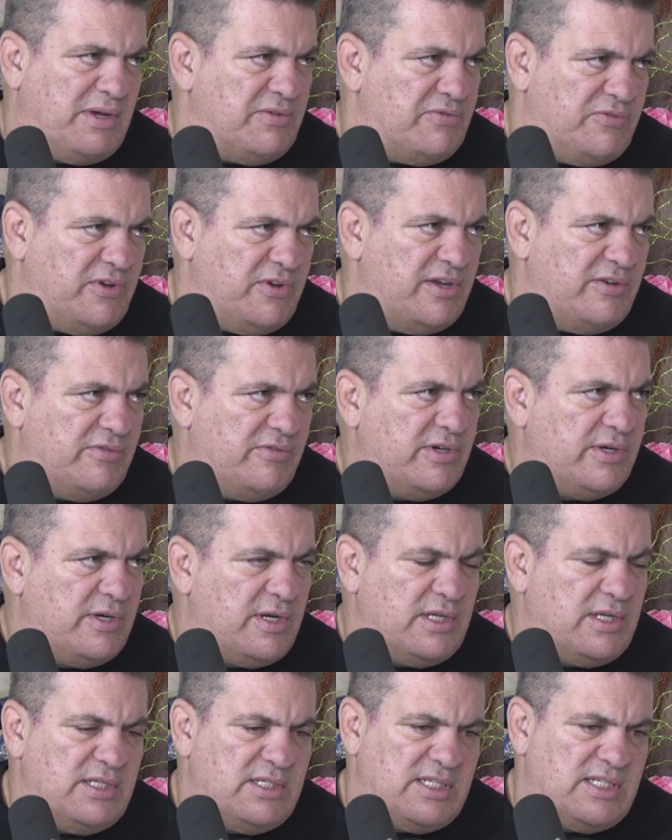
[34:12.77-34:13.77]
He's my
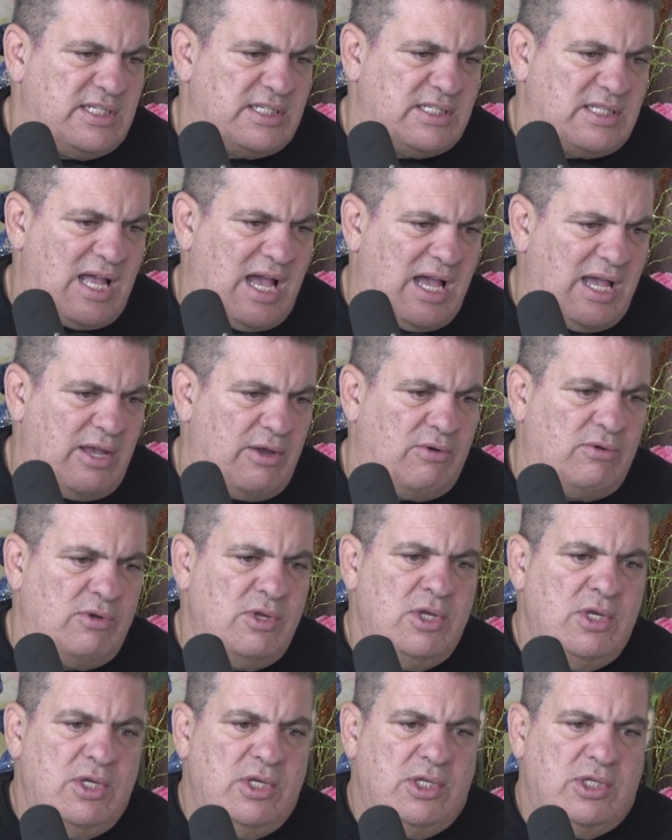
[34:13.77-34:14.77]
favorite. His
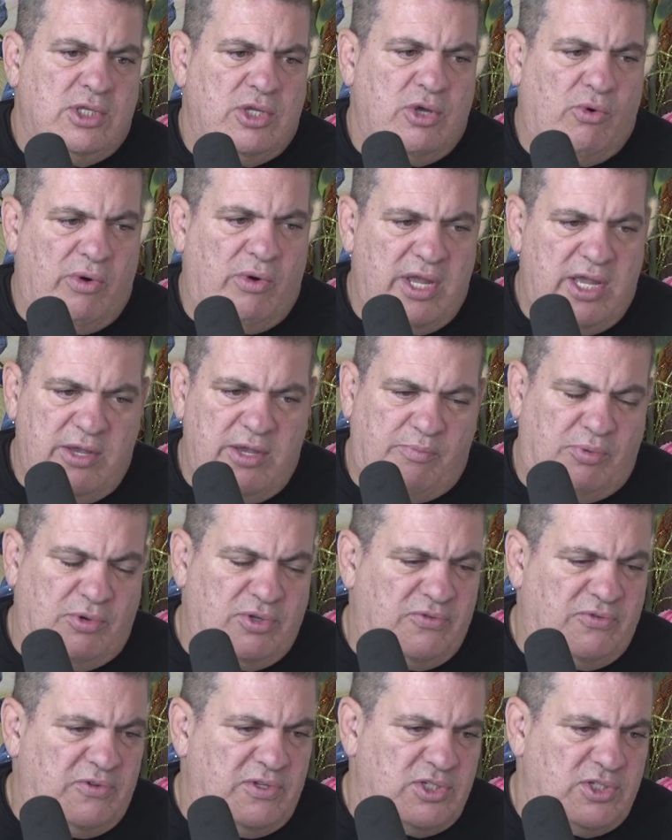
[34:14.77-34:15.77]
style, the way he
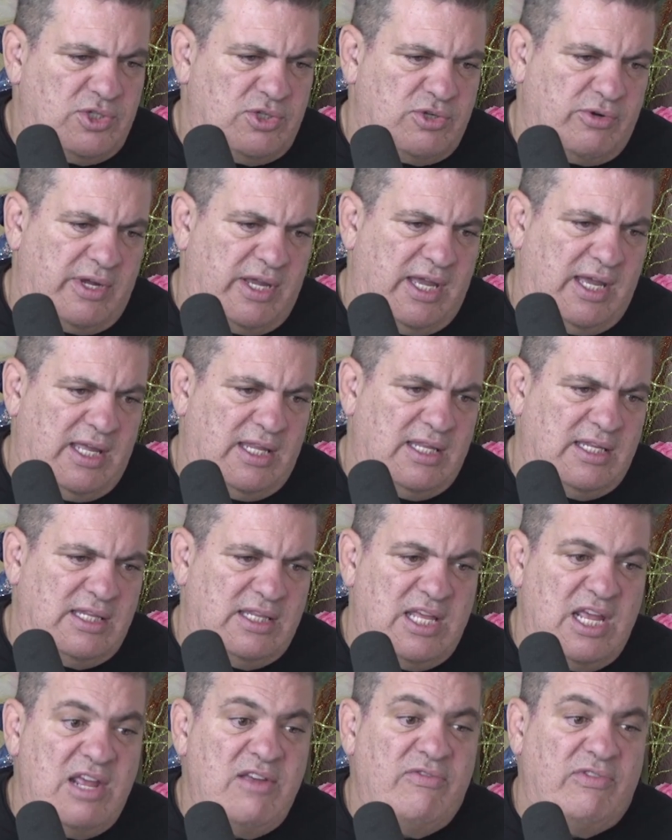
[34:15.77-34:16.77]
put things
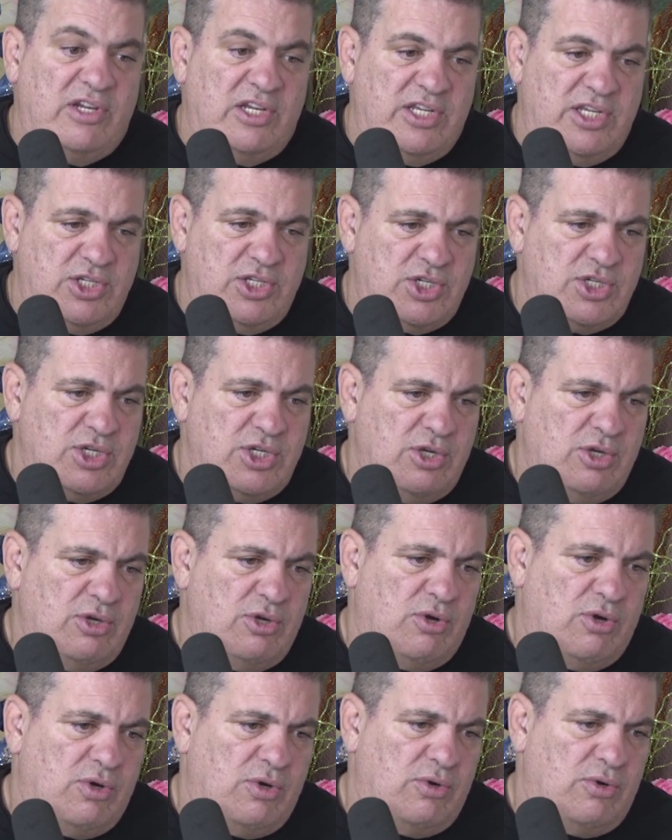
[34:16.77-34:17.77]
together. Dave Leitch,
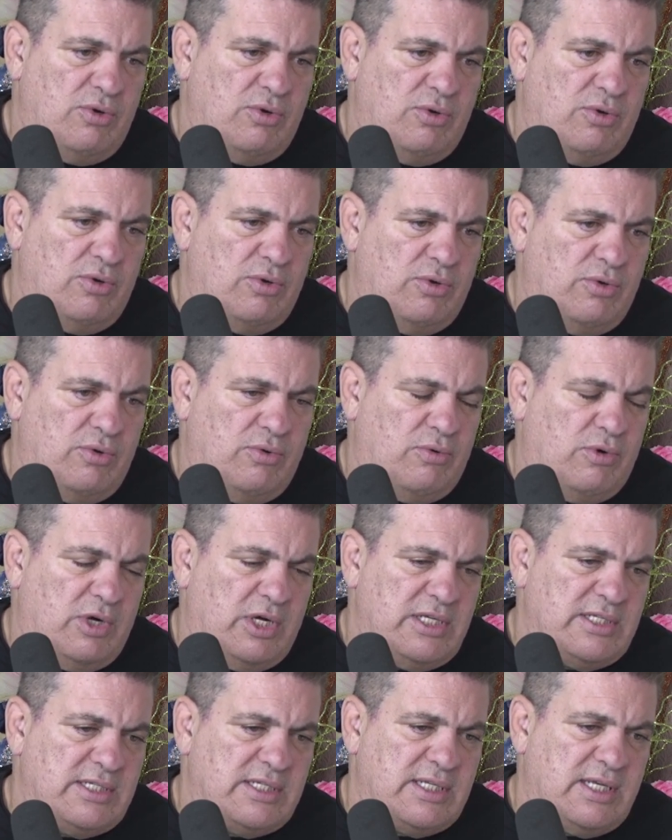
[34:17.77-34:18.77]
who
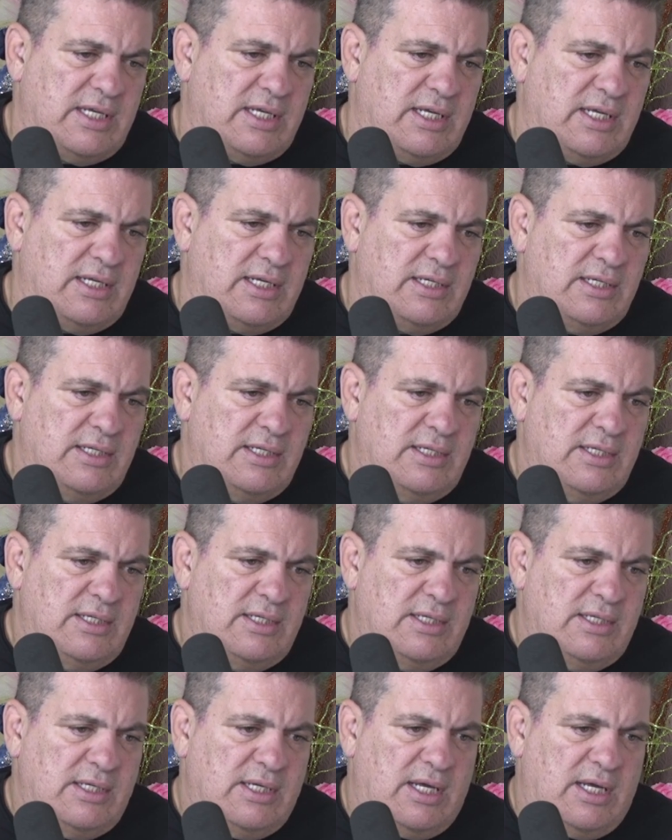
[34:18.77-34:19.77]
was
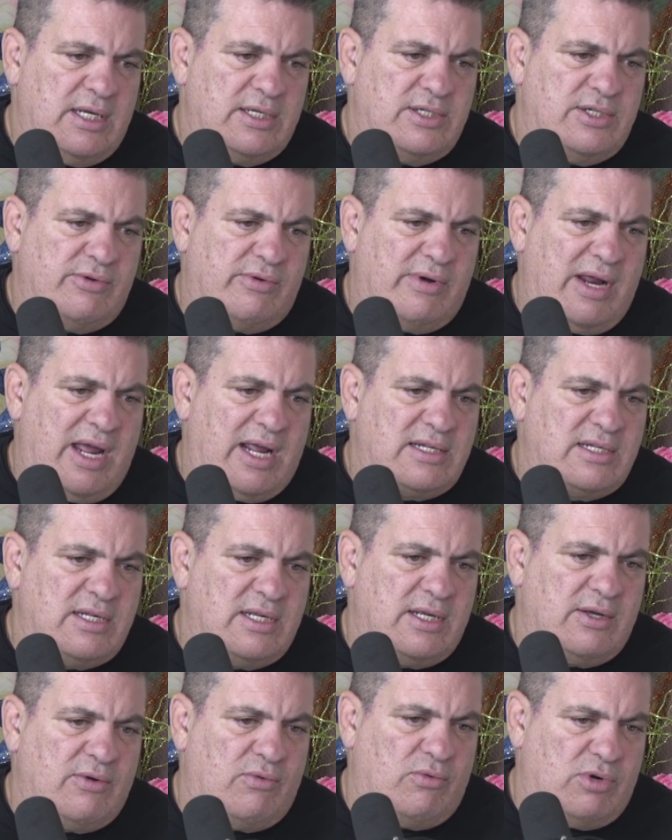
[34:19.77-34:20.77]
a
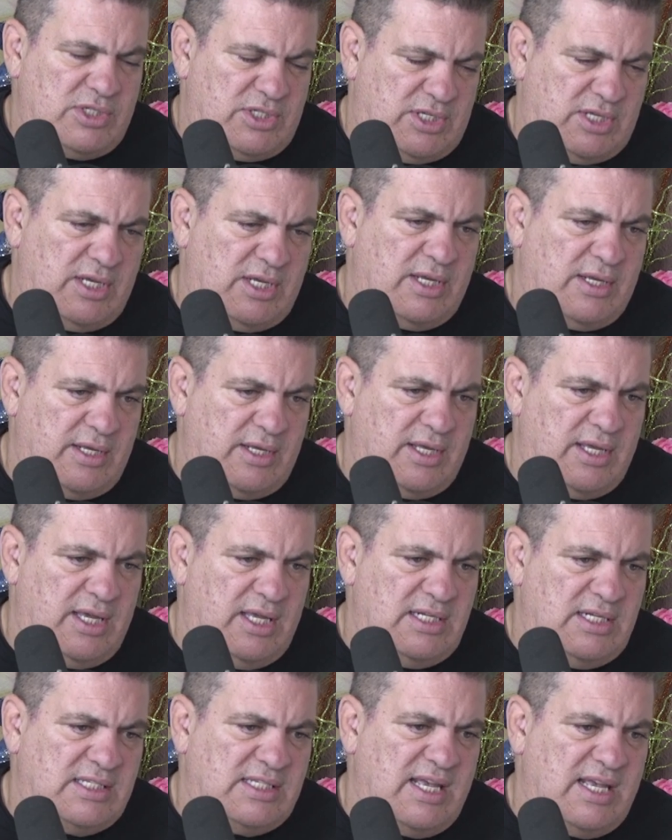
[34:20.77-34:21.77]
director, was
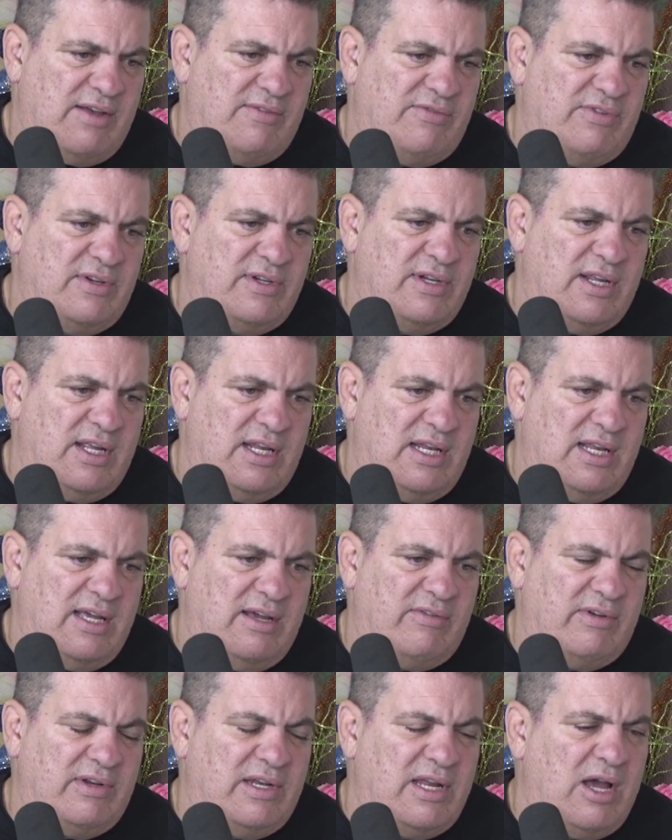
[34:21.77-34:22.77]
87,
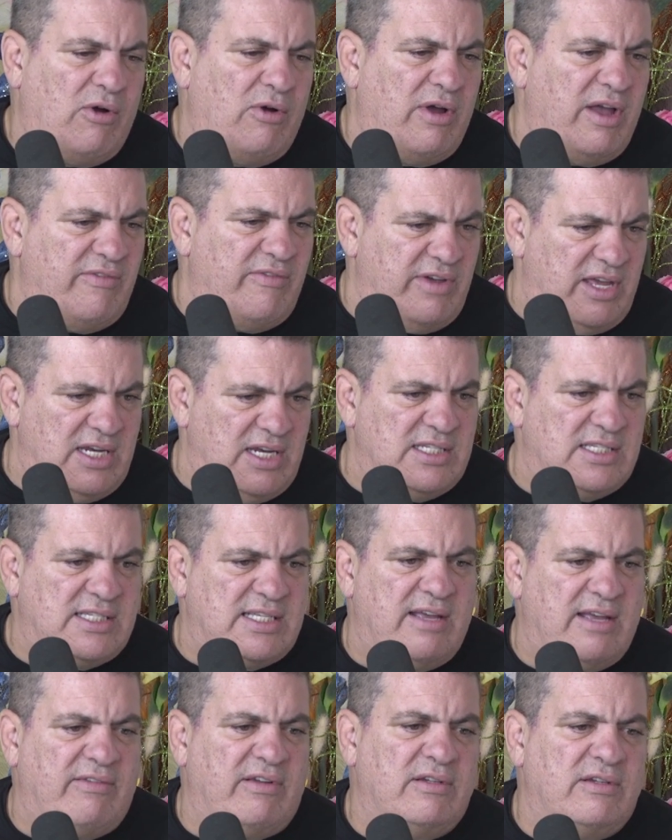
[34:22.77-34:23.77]
11, now have
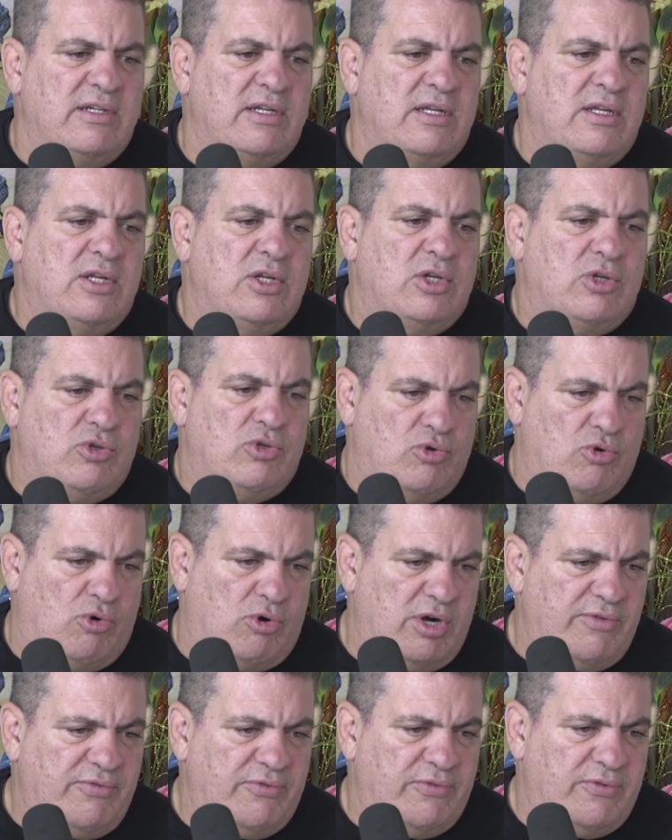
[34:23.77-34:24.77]
87
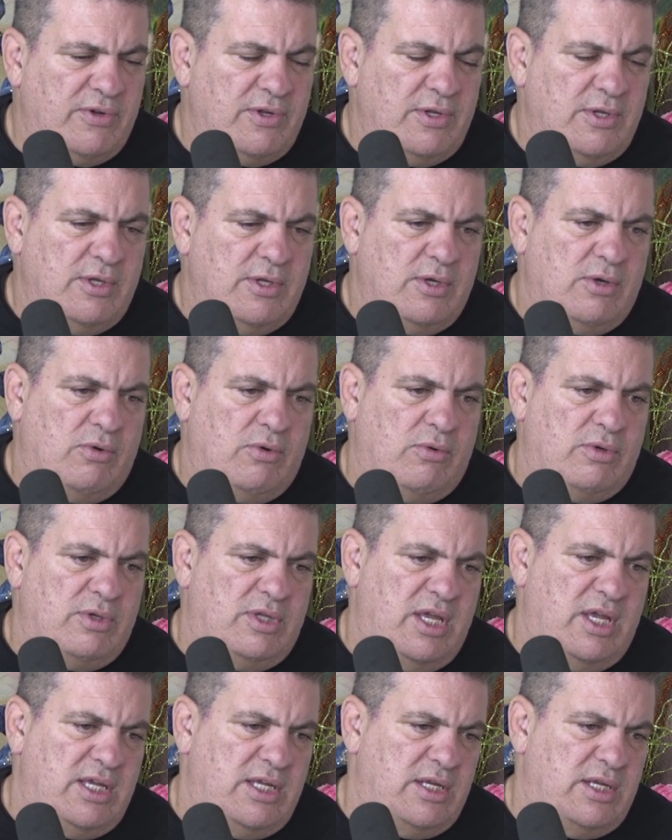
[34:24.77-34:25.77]
North.
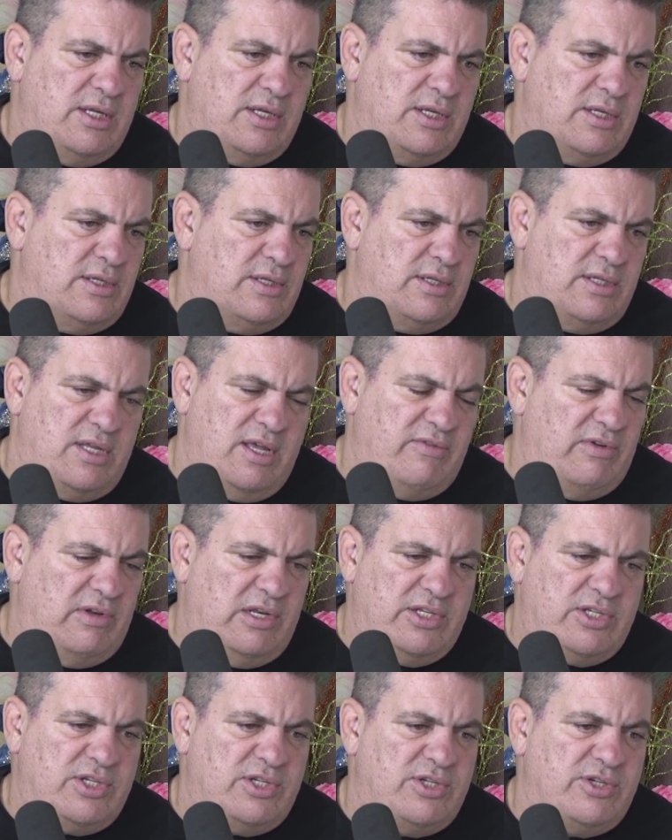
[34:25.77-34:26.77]
Where David
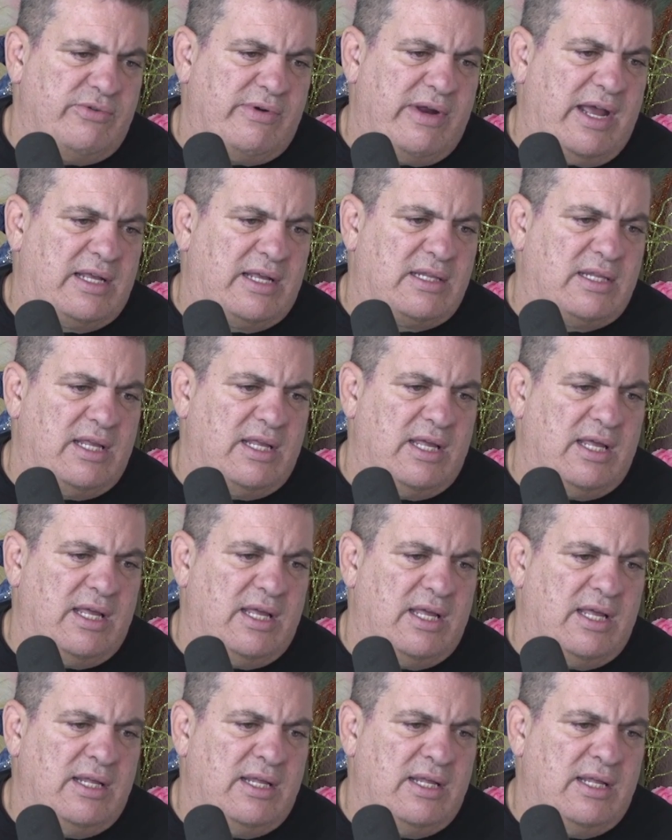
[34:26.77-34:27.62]
Leitch direct